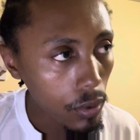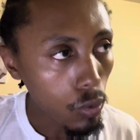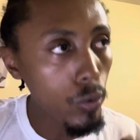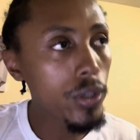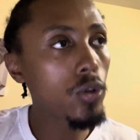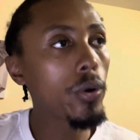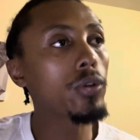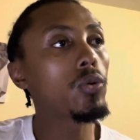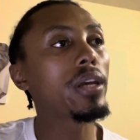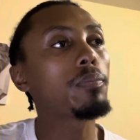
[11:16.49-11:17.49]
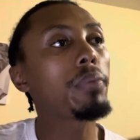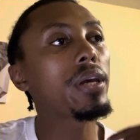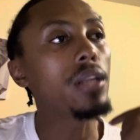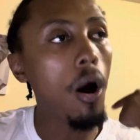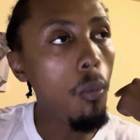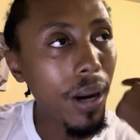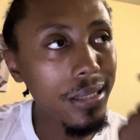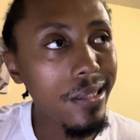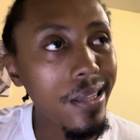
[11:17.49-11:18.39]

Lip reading: who is going to get paid how much.